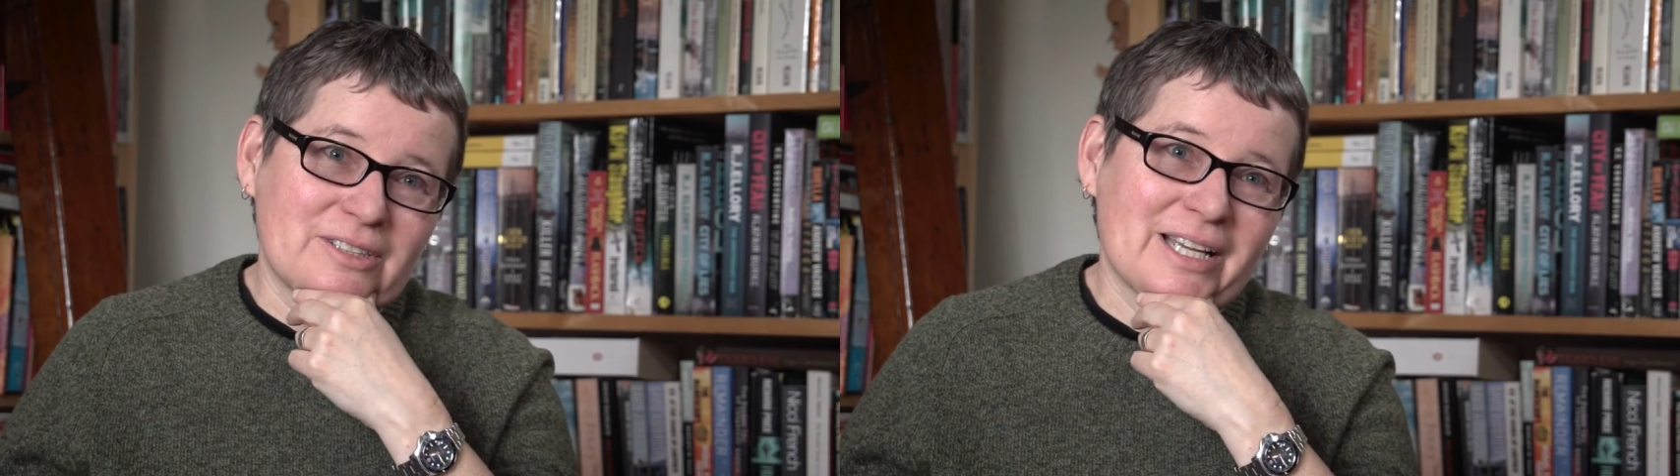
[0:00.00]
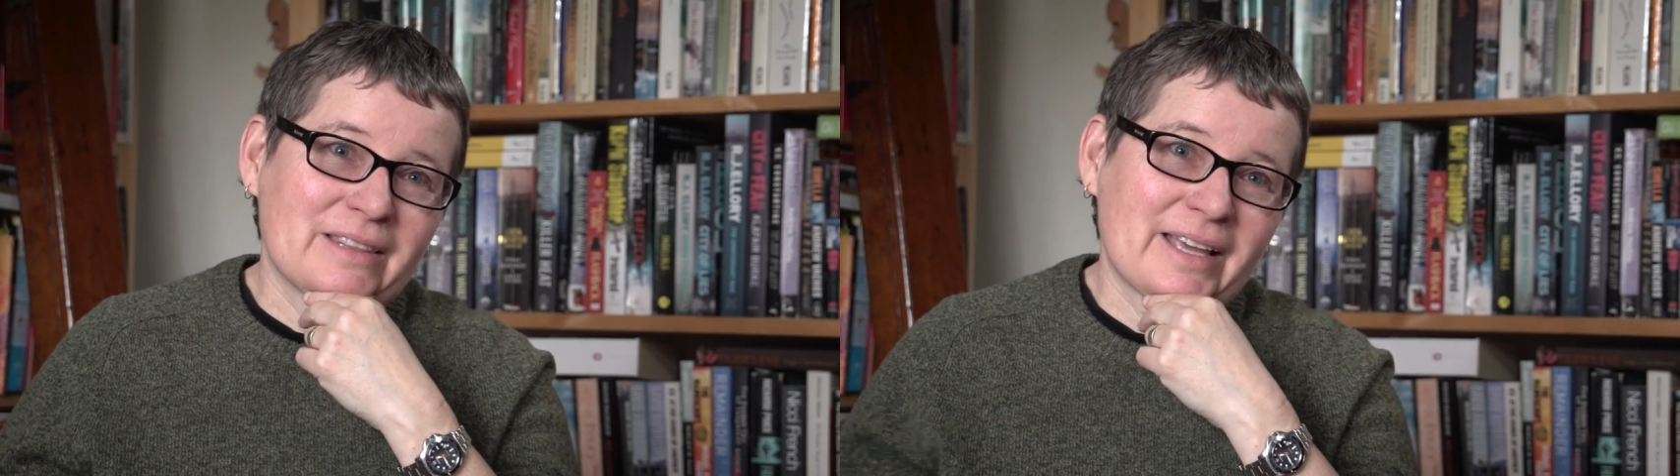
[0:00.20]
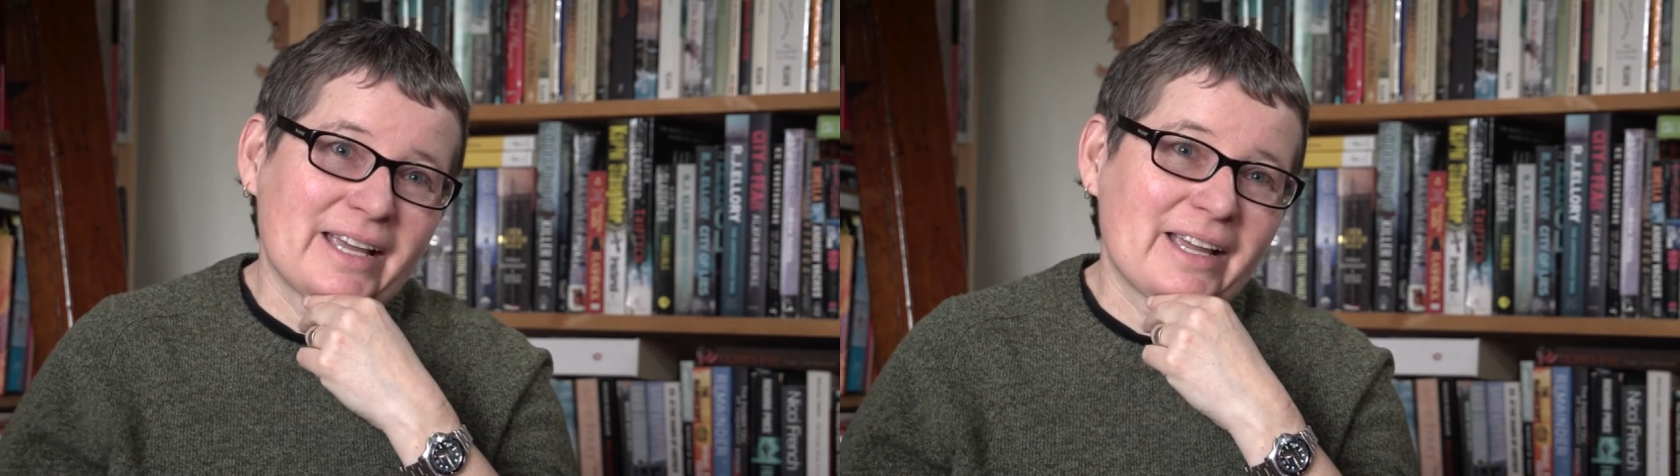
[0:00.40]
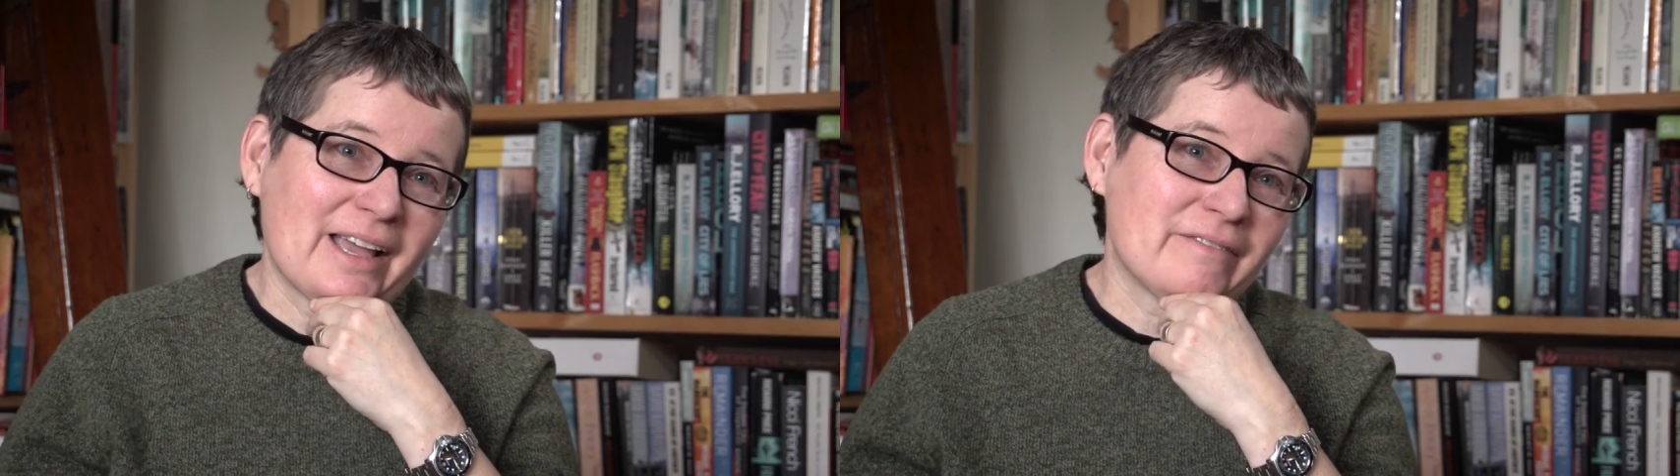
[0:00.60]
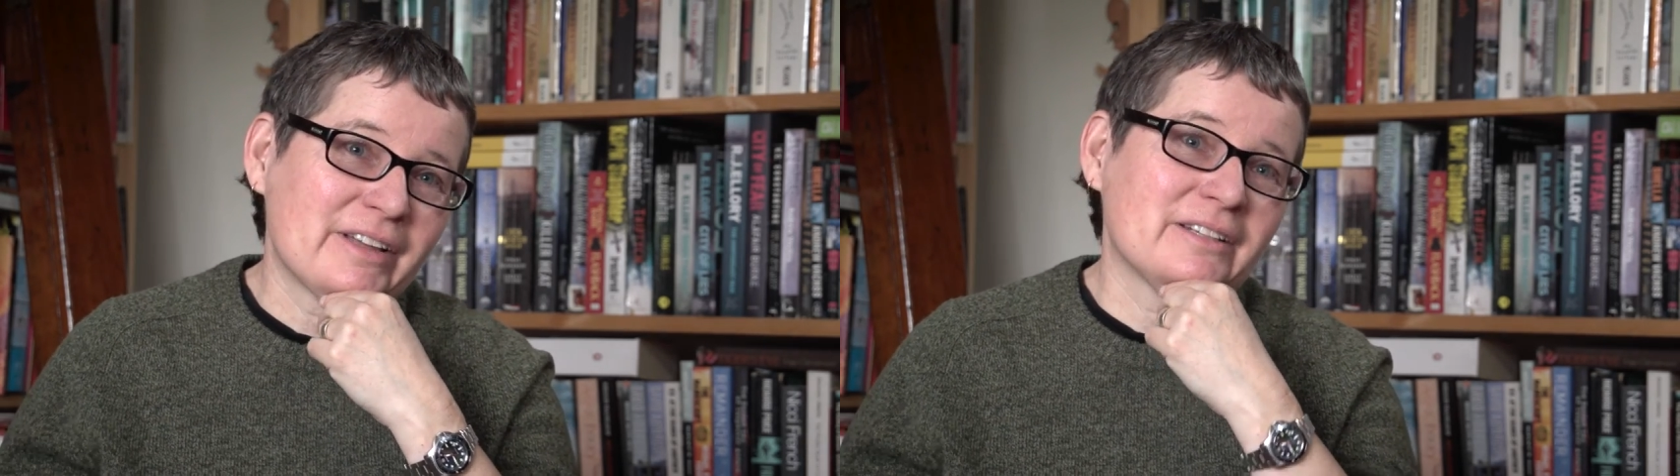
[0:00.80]
And they
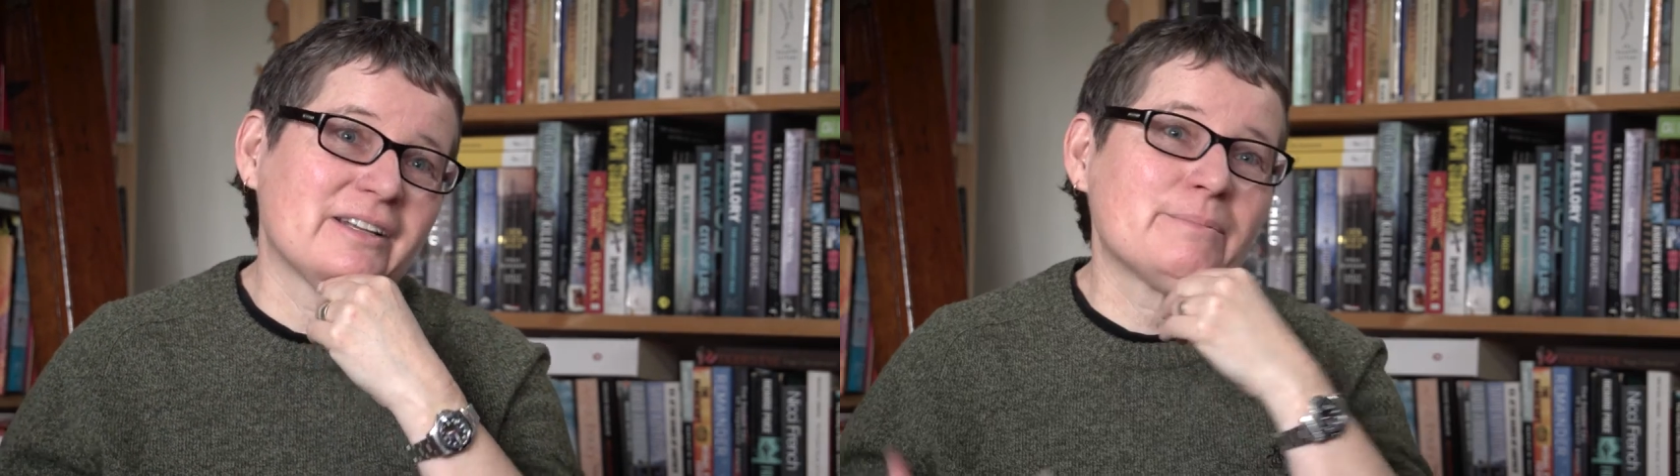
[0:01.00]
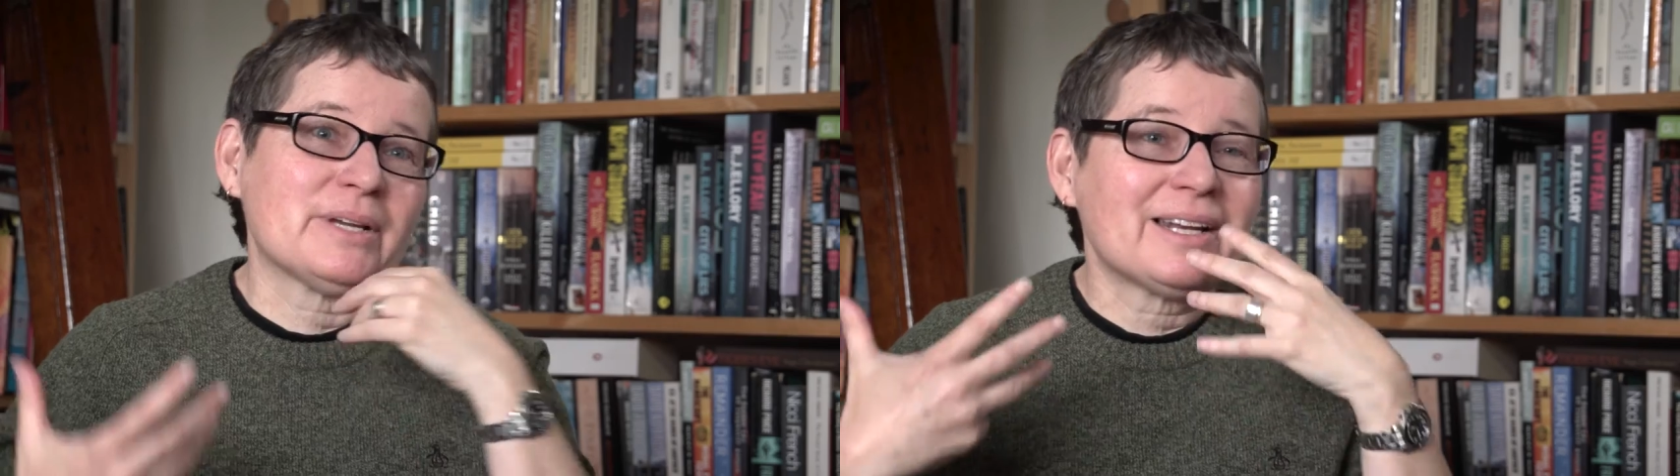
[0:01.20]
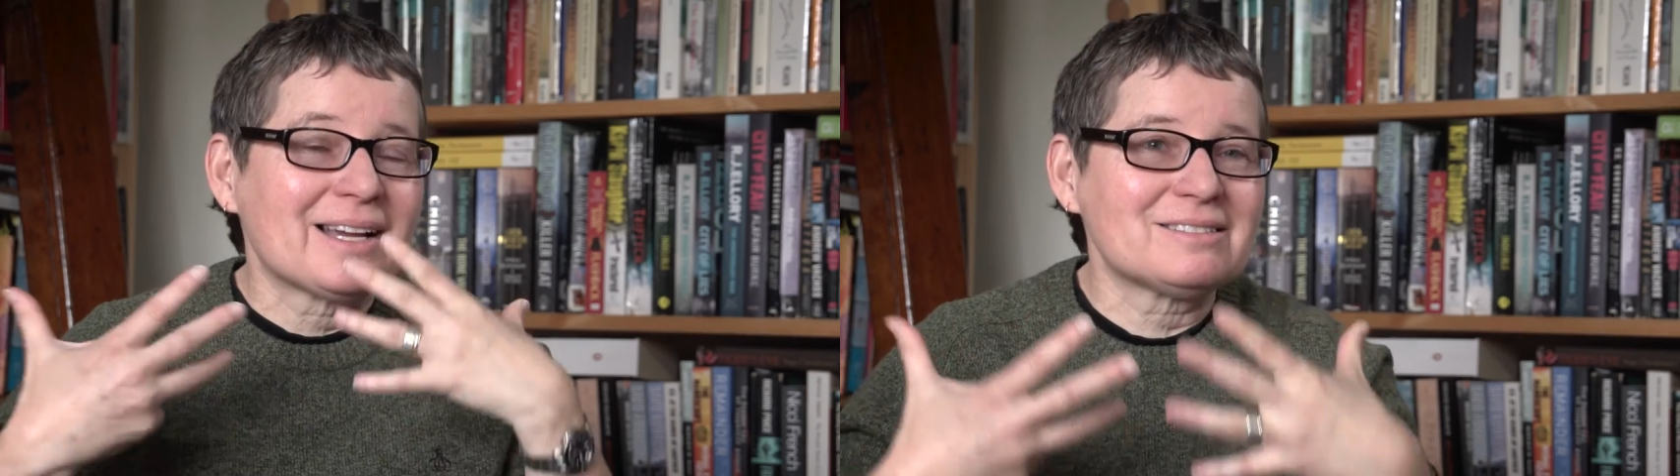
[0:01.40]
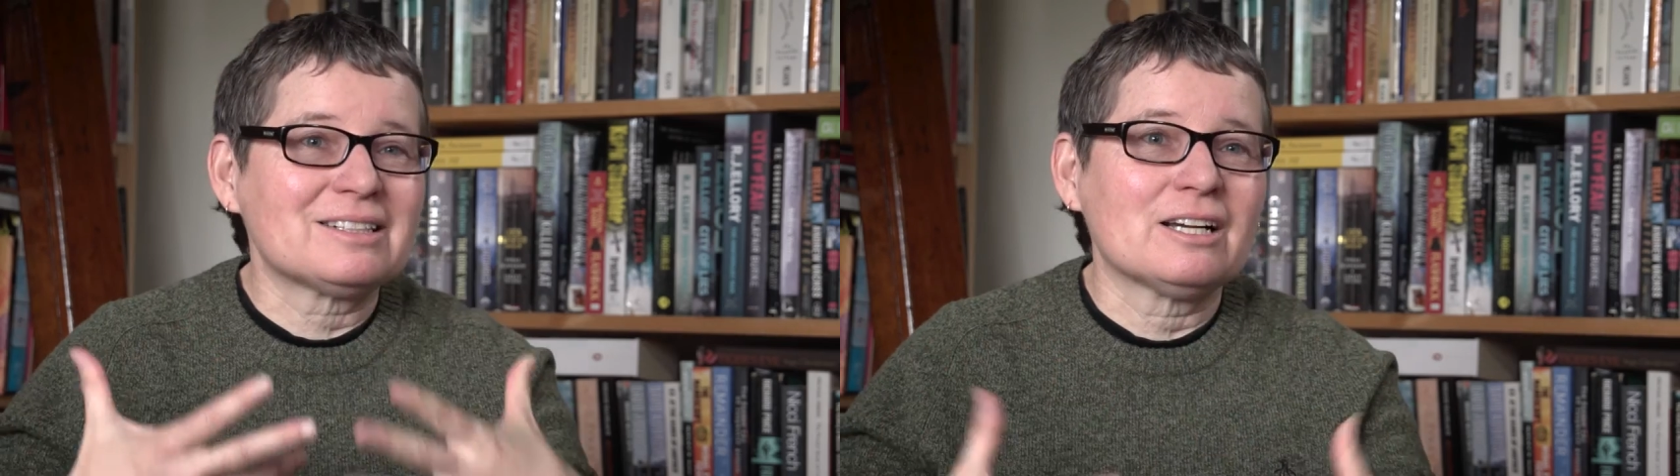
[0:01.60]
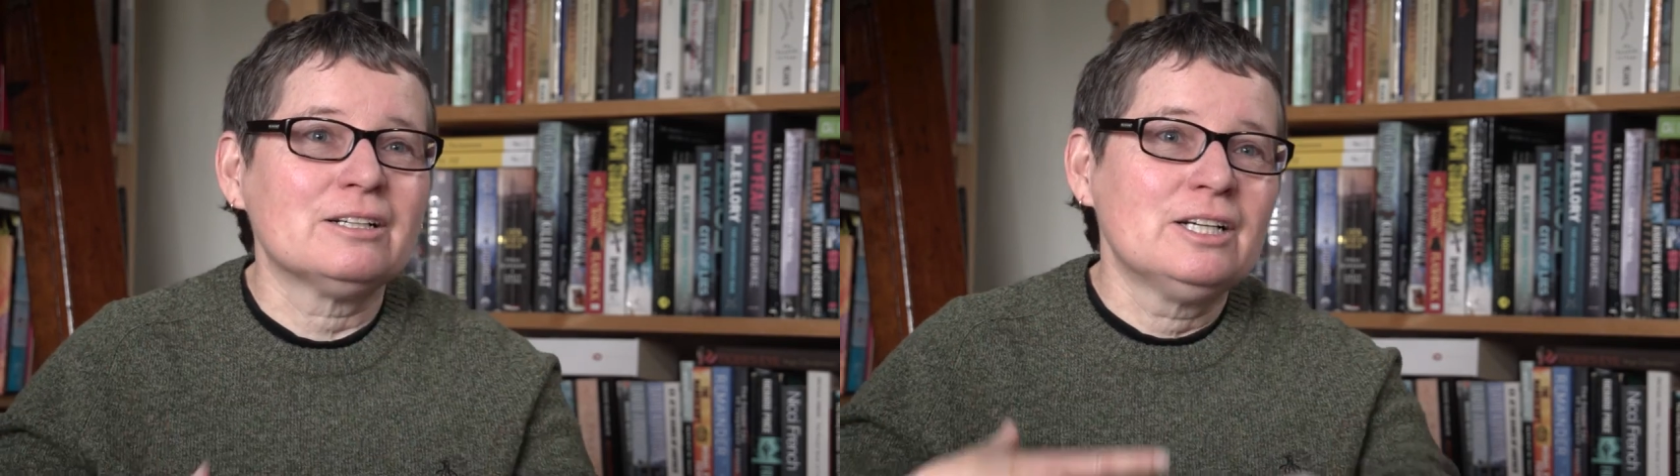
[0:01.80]
have ended up in
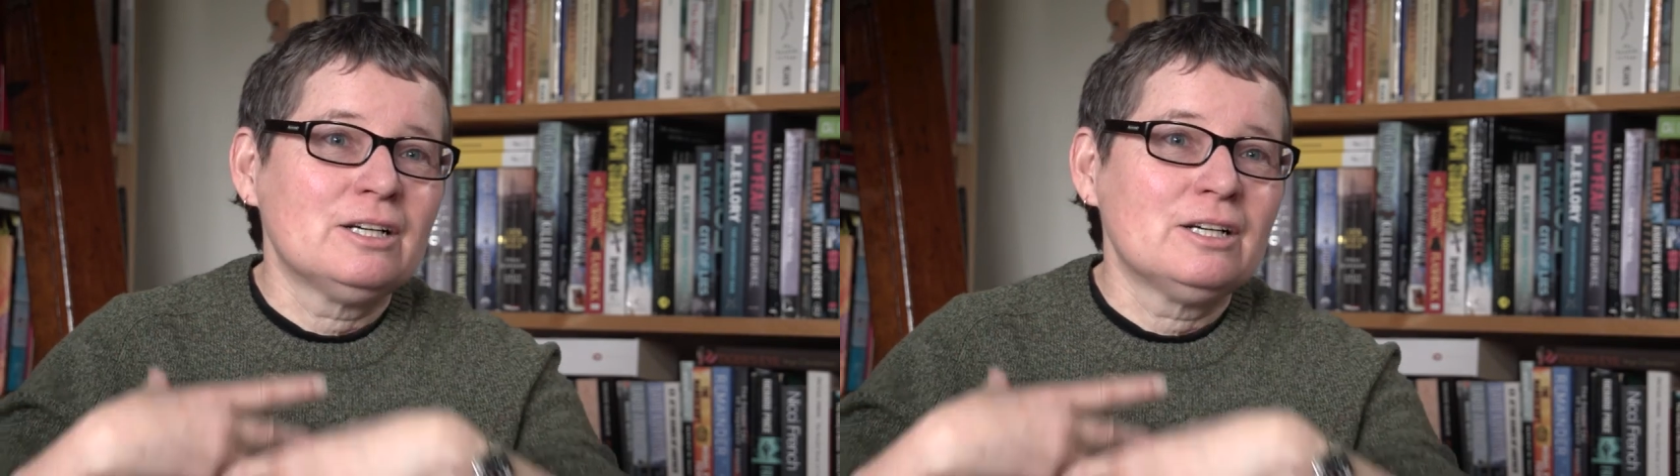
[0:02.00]
Exeter